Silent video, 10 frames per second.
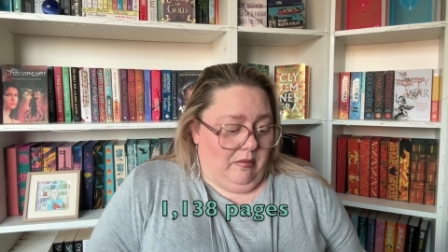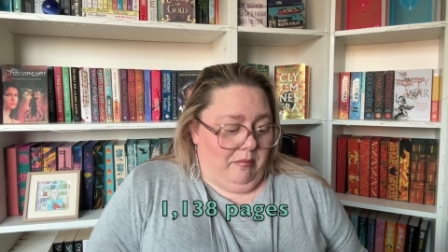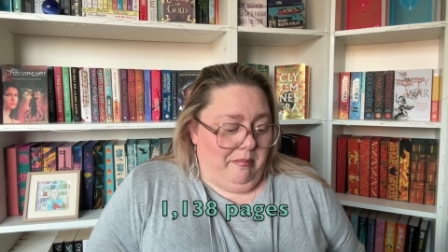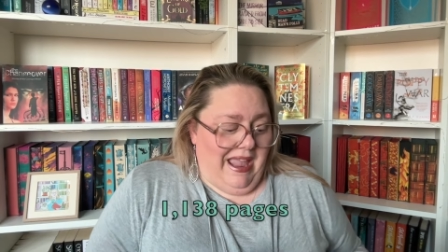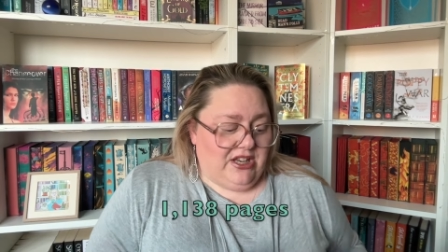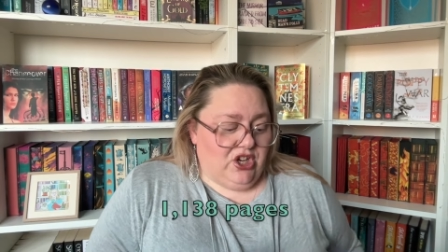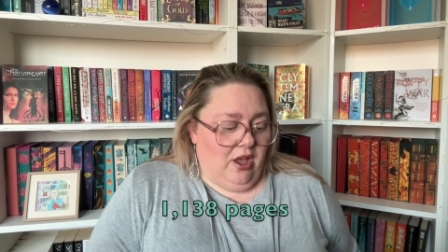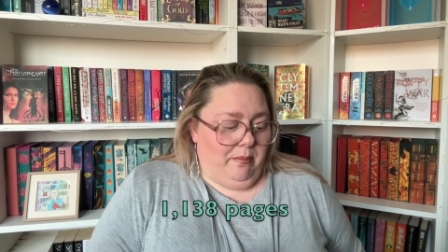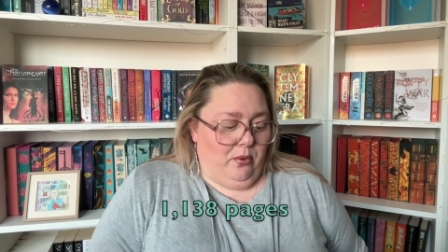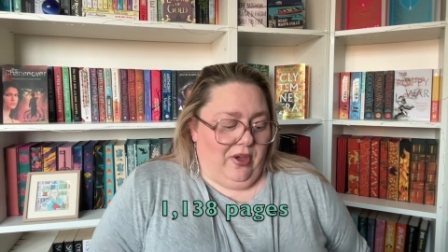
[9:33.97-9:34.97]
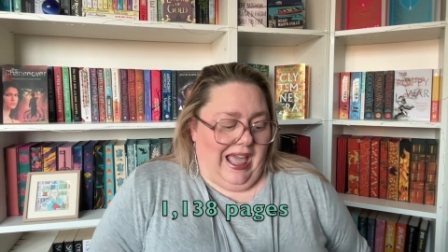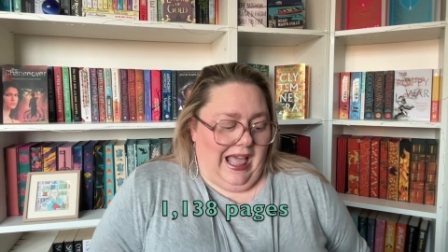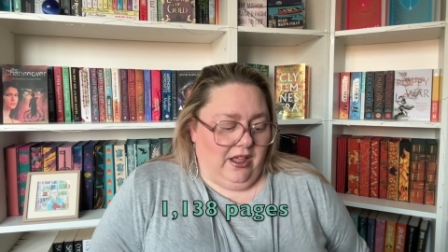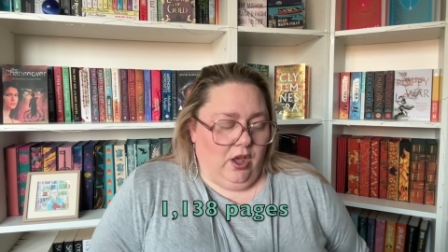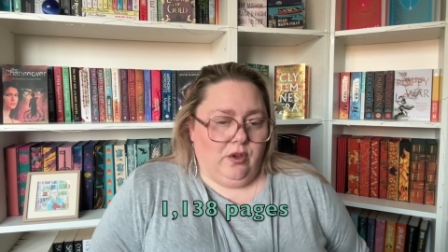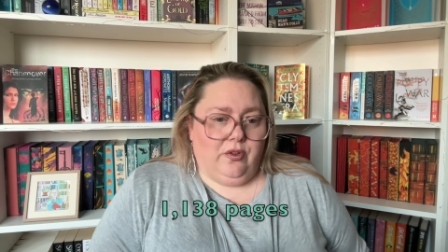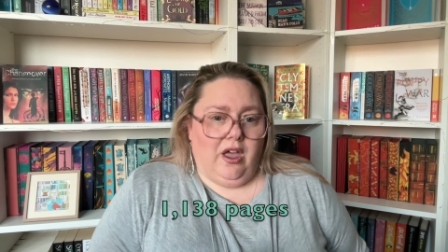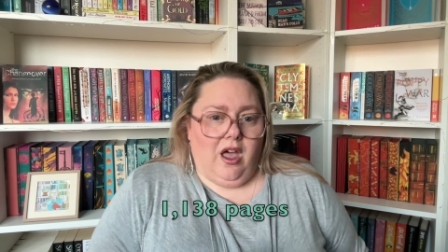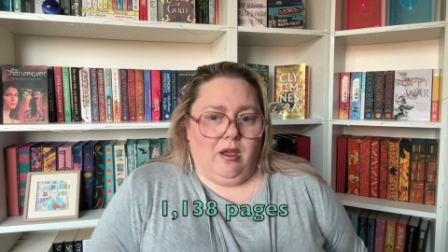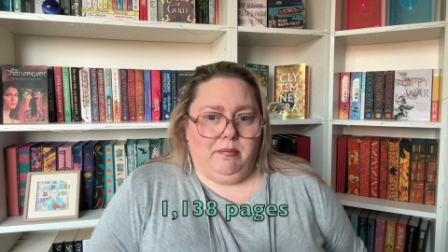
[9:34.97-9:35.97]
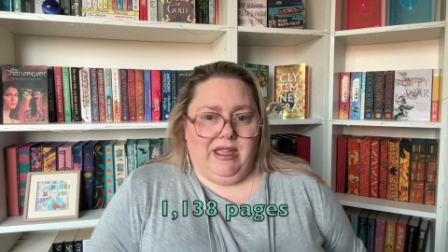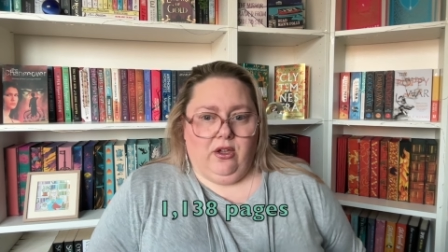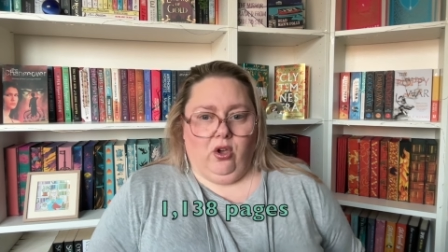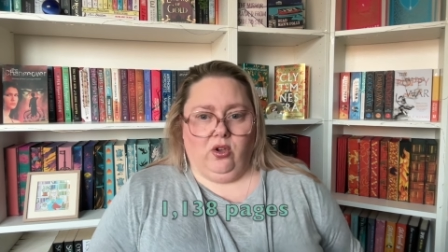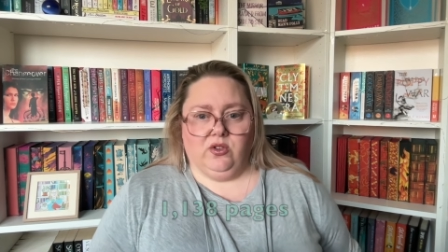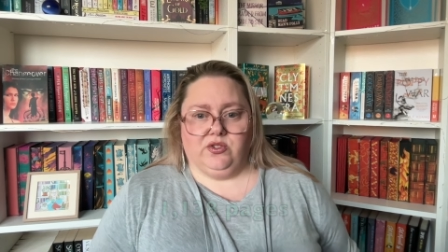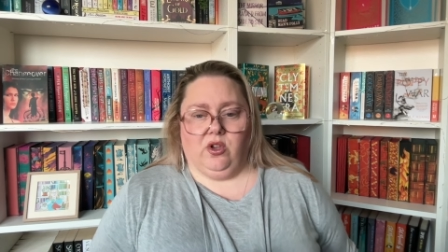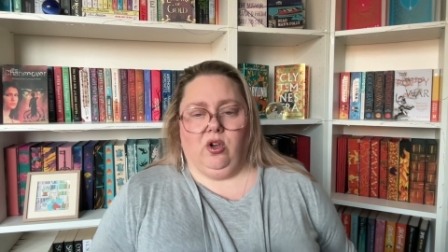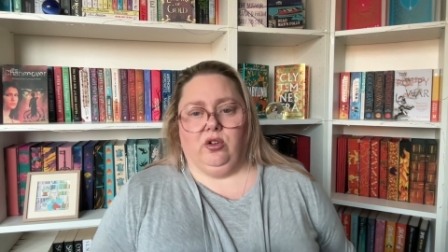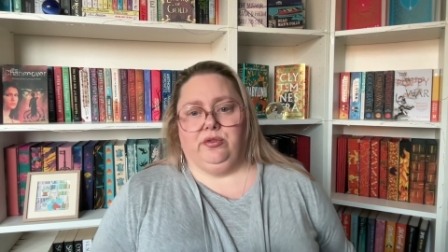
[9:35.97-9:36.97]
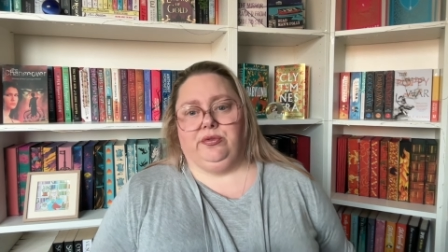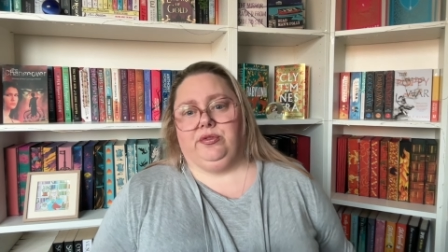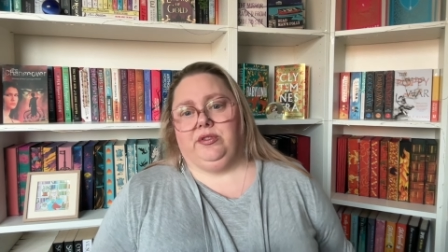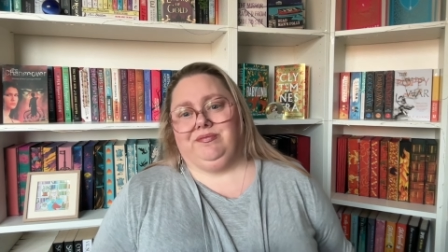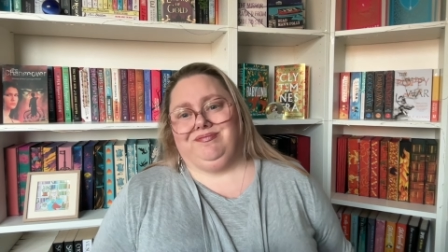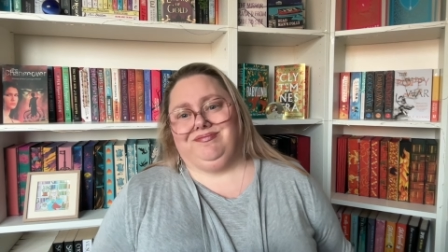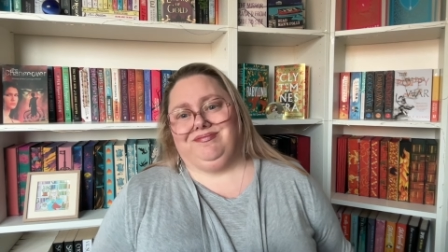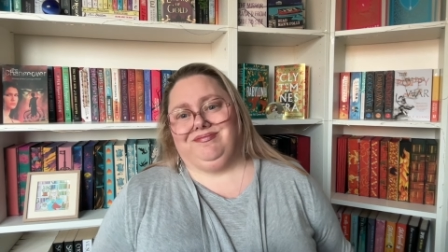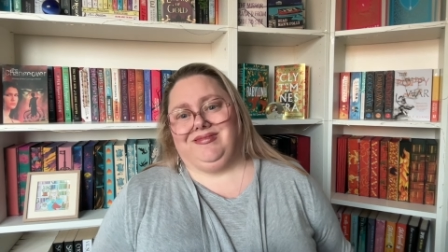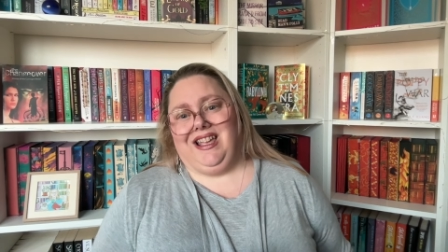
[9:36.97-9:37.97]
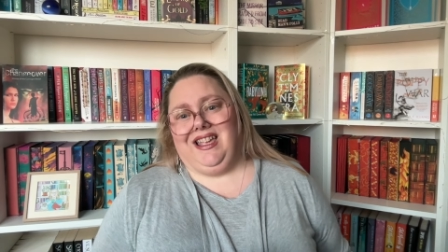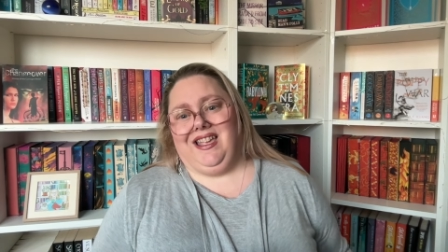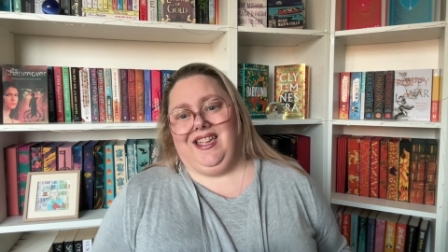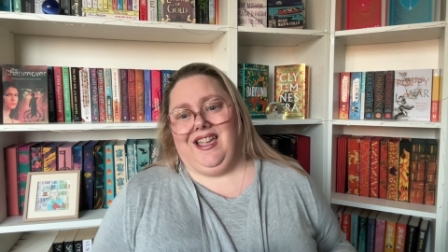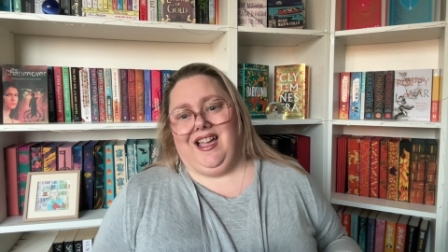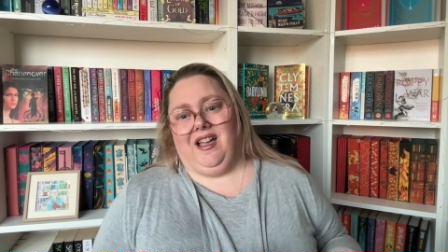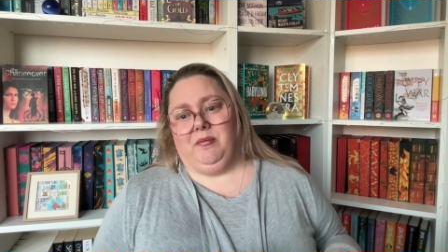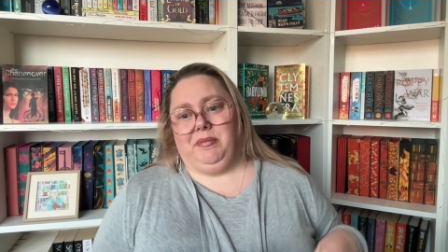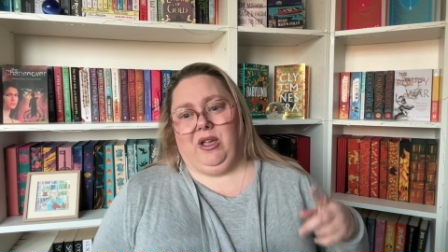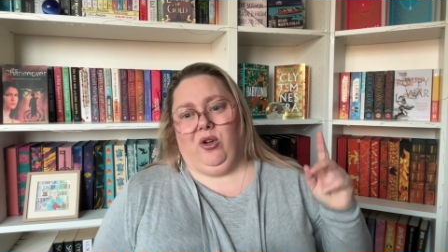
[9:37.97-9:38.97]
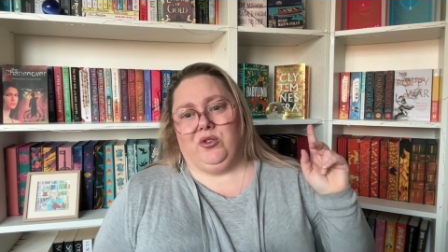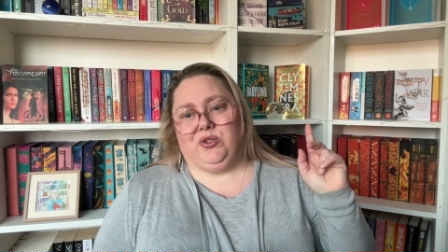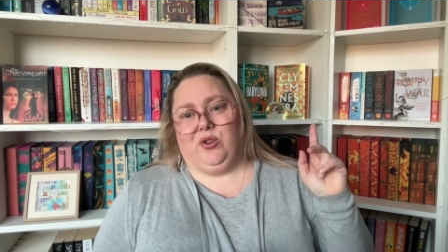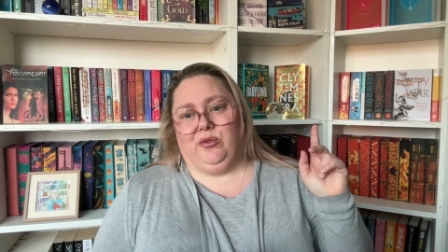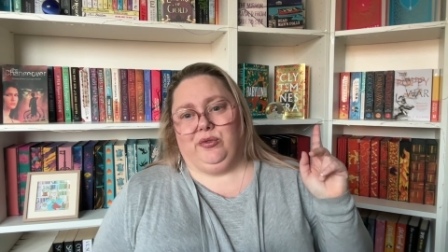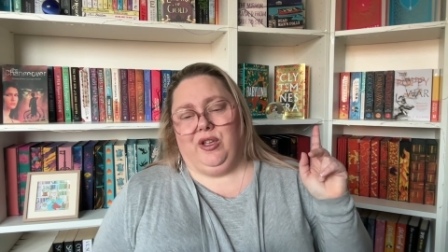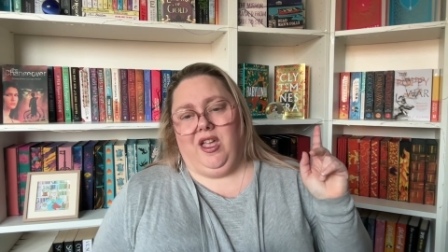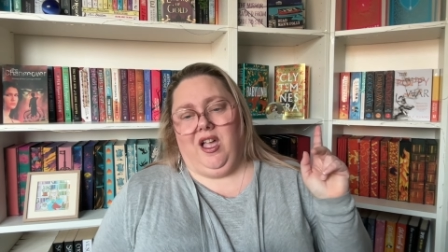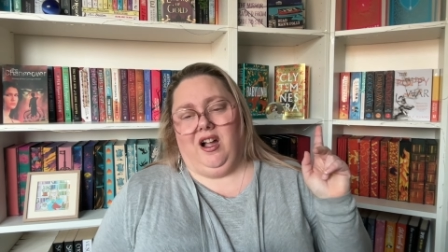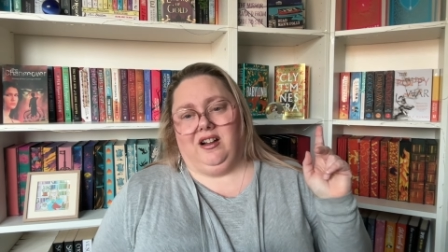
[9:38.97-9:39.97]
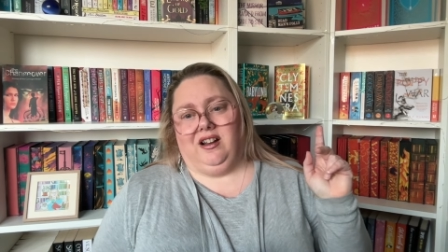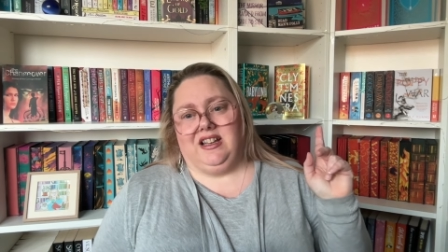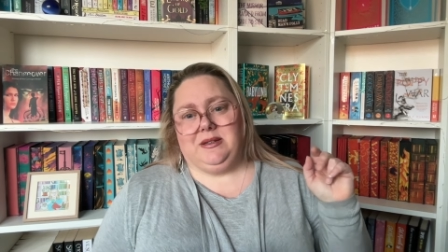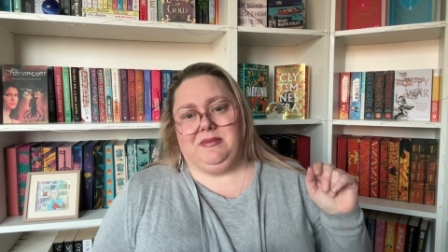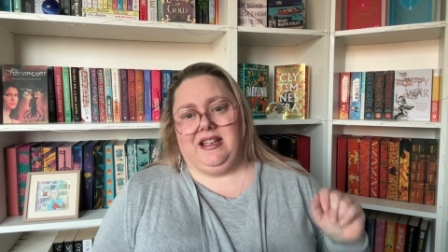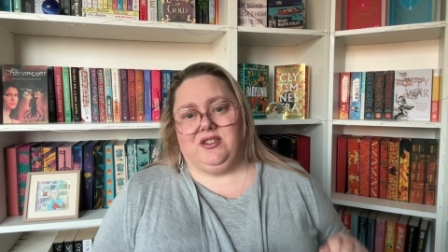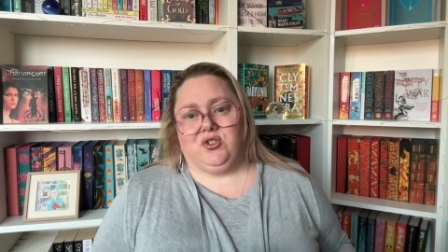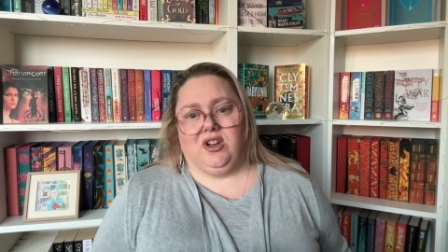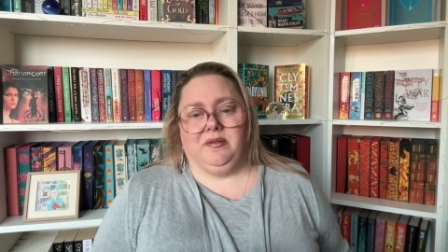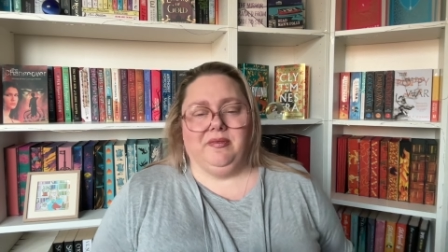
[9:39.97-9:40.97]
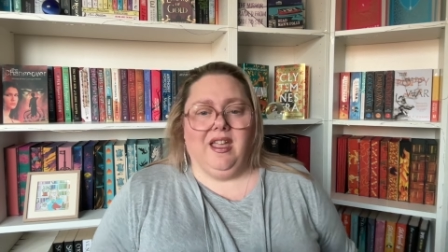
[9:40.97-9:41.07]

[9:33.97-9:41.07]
Major book hangover because of yeah, because of Clytemnestra.